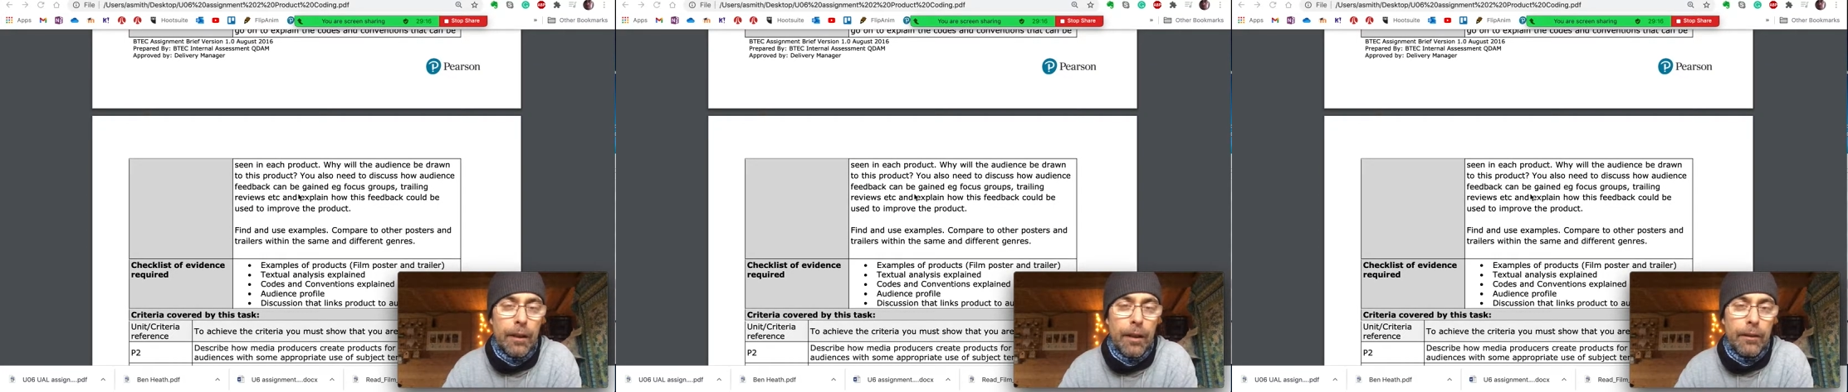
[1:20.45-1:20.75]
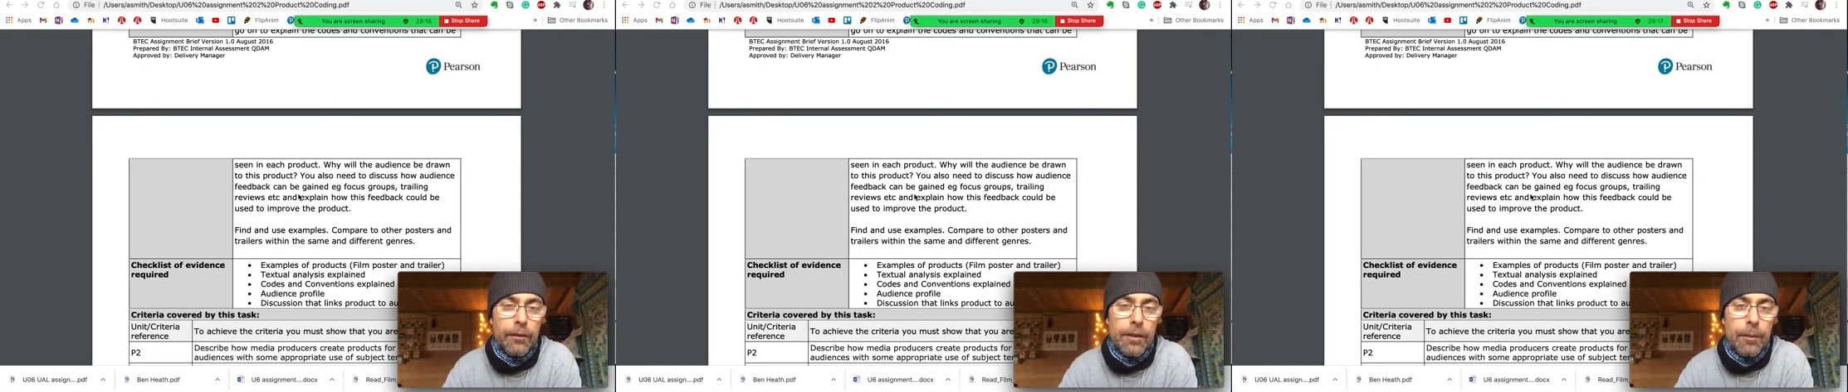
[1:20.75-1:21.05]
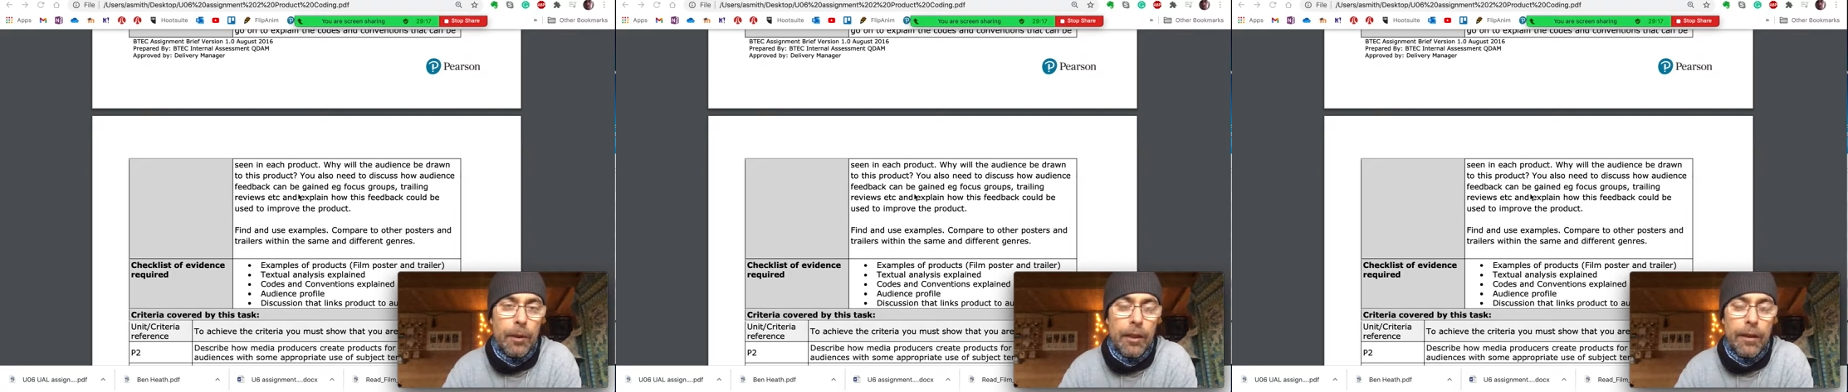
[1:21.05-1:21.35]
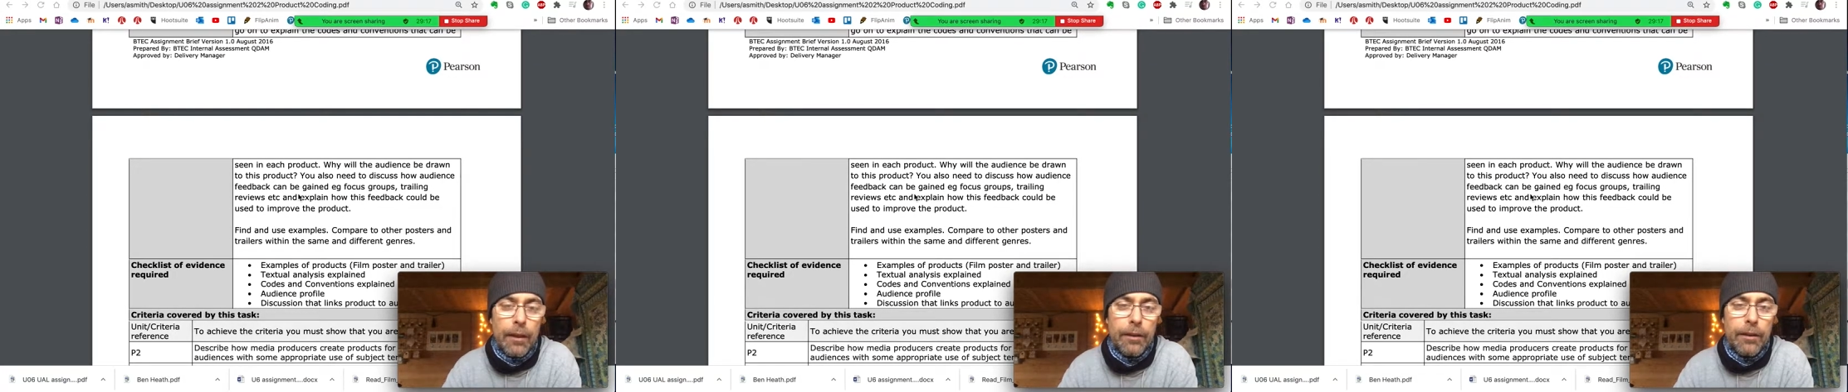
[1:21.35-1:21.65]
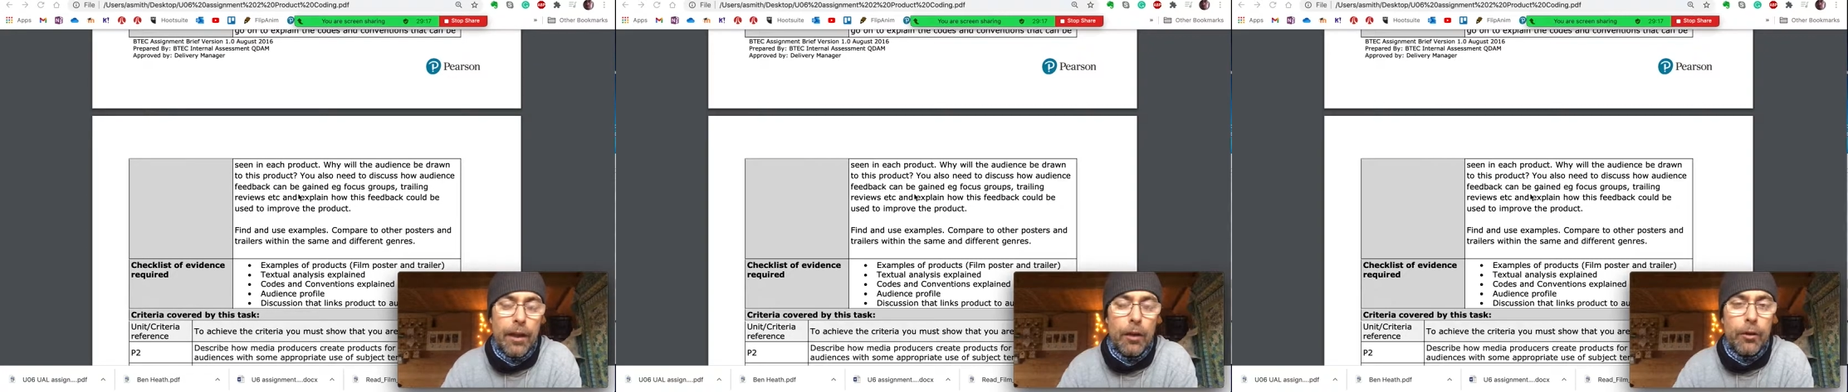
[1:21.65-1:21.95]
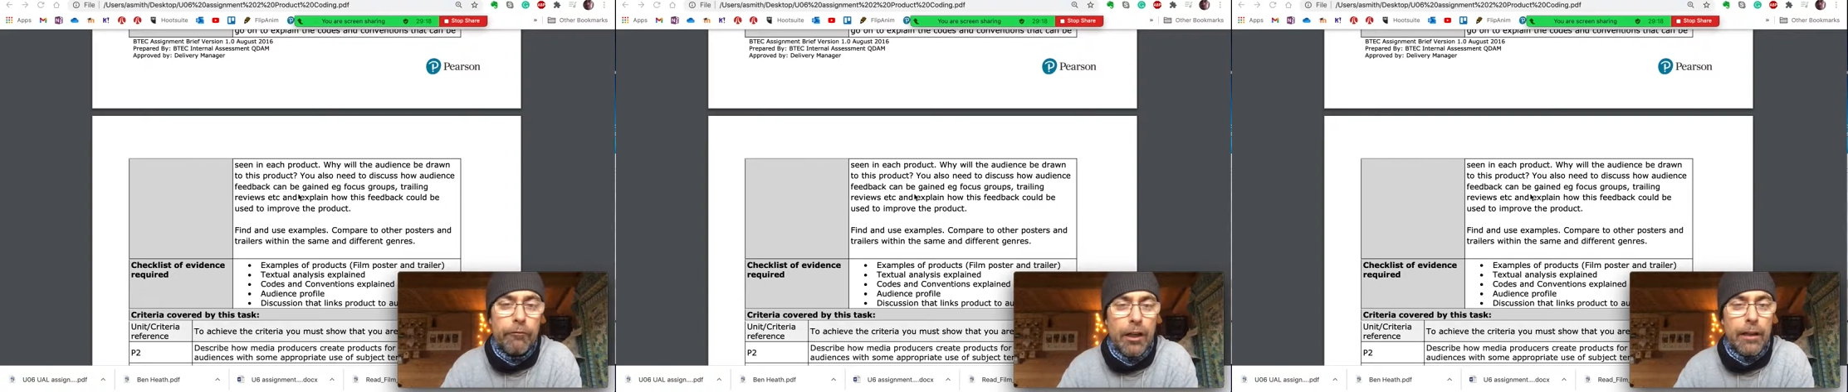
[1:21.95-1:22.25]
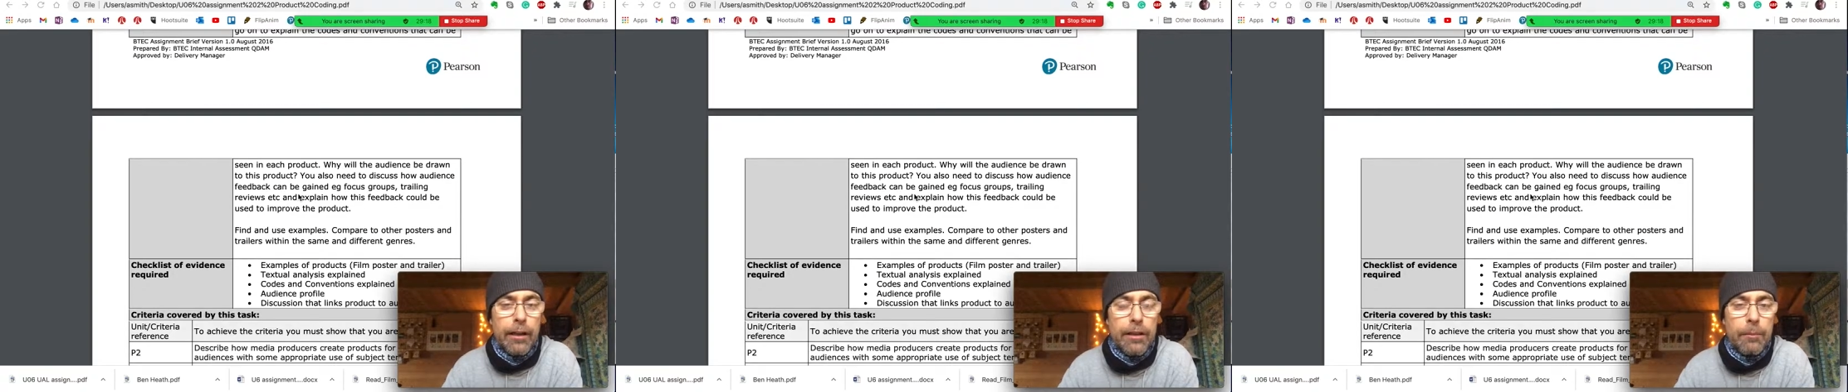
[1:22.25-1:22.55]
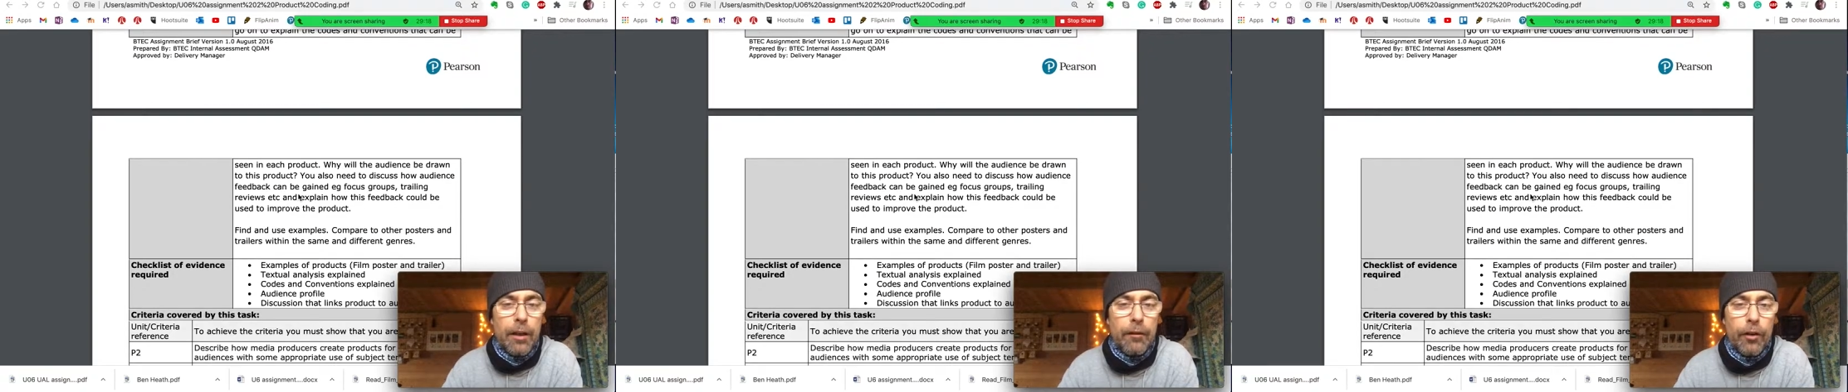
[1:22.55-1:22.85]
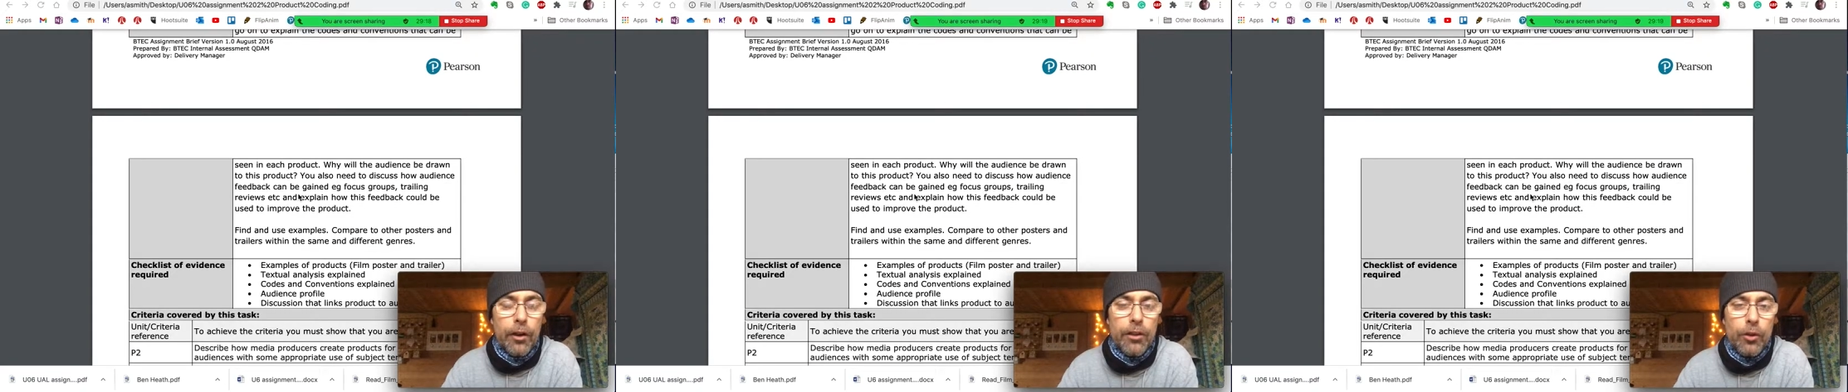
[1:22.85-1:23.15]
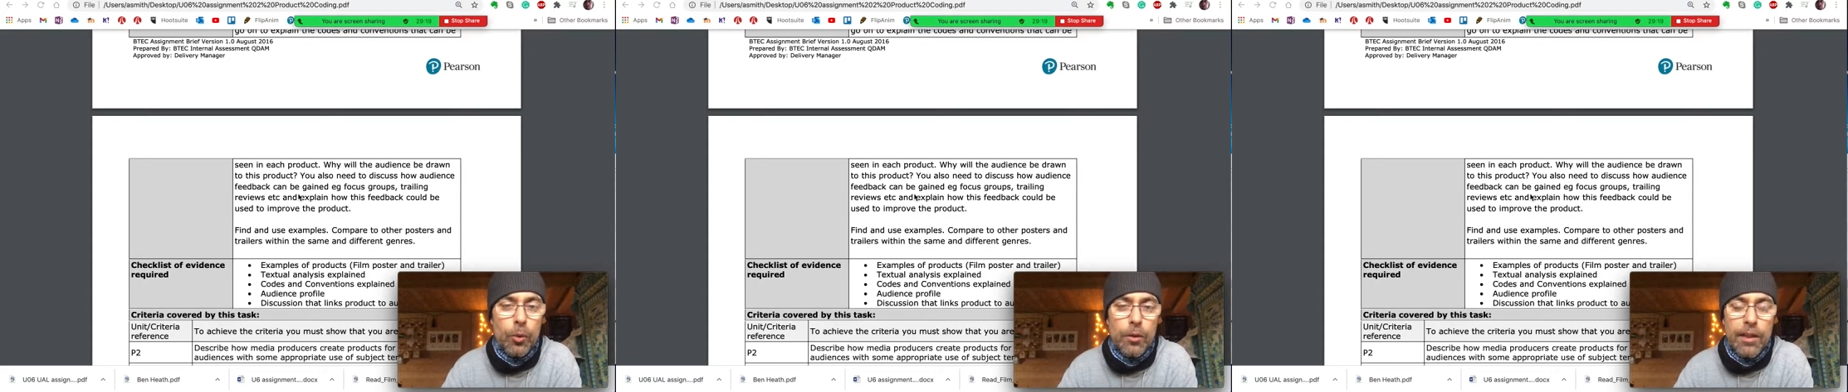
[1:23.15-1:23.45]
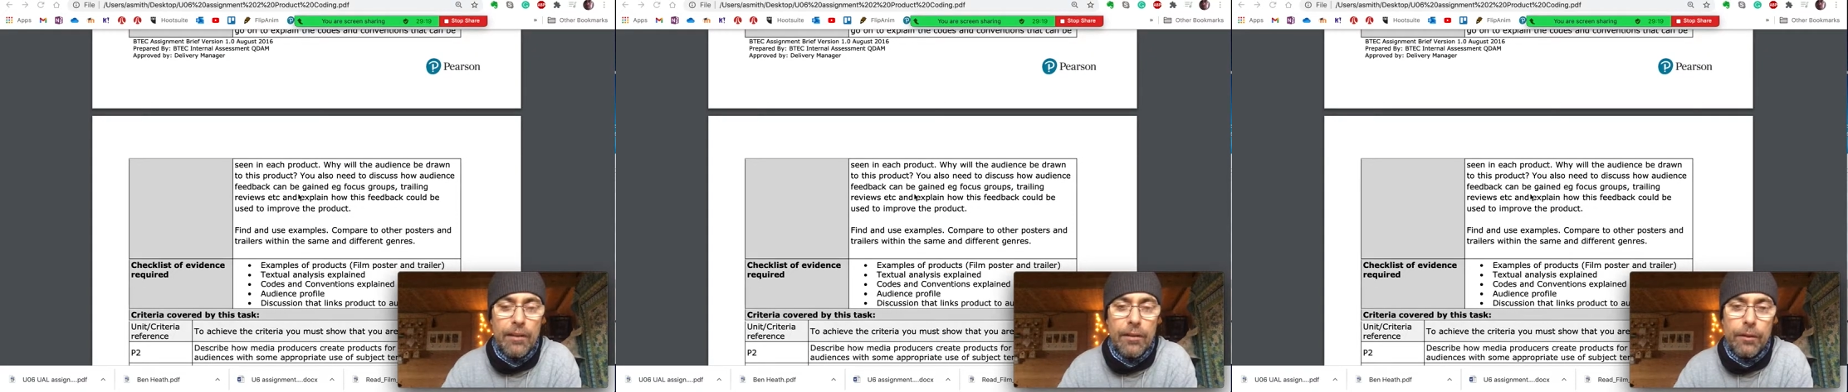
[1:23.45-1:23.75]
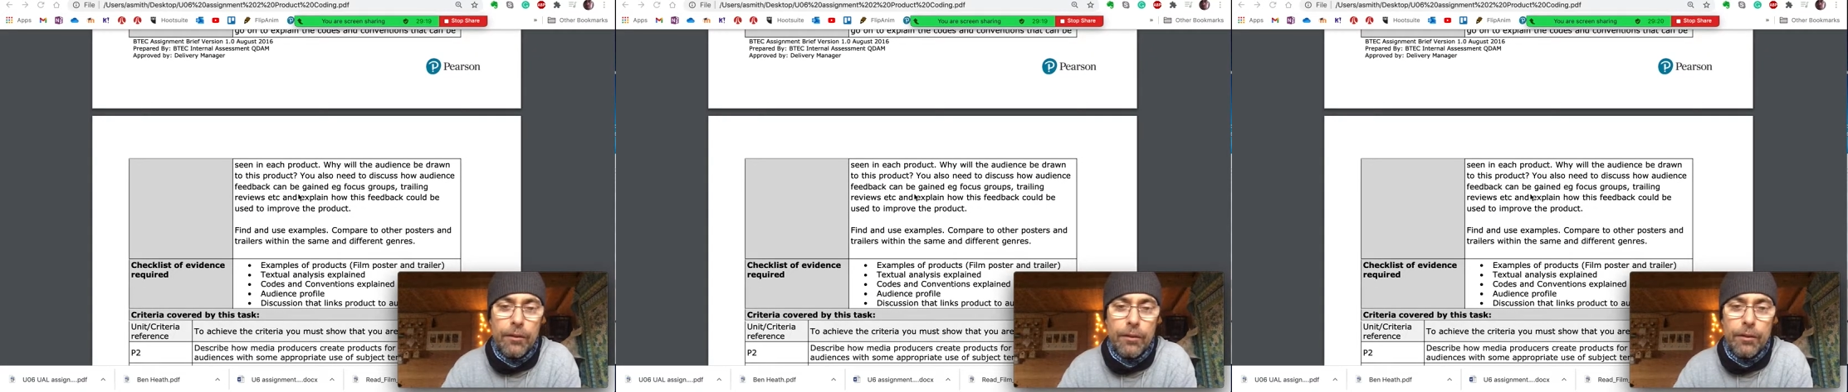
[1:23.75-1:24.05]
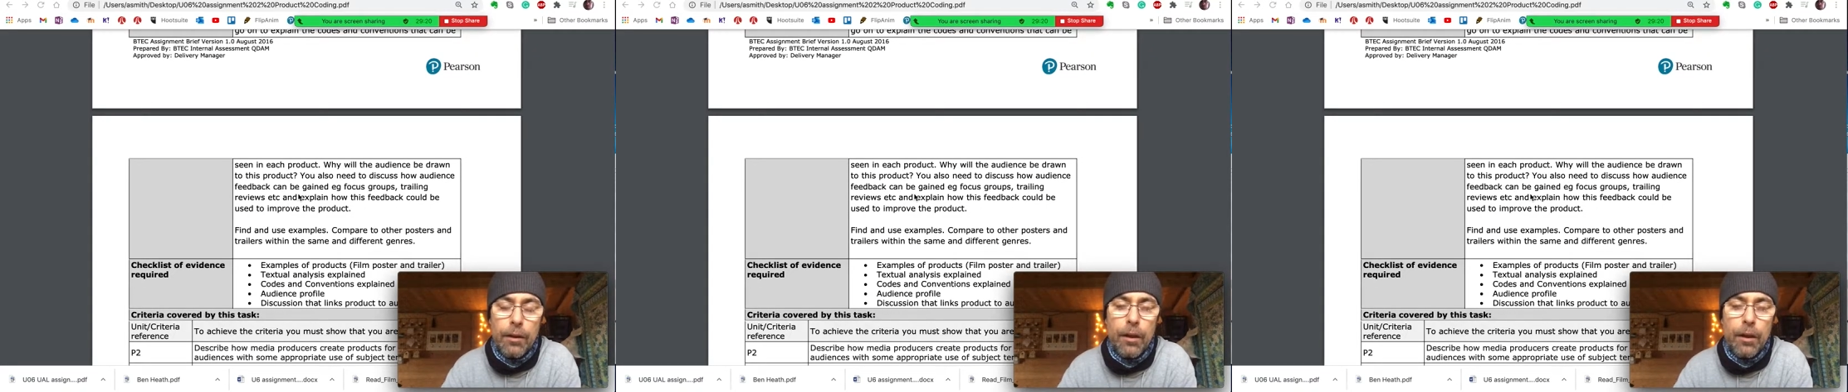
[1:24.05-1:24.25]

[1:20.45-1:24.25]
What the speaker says: And similarly, that only really needs to be a very short sentence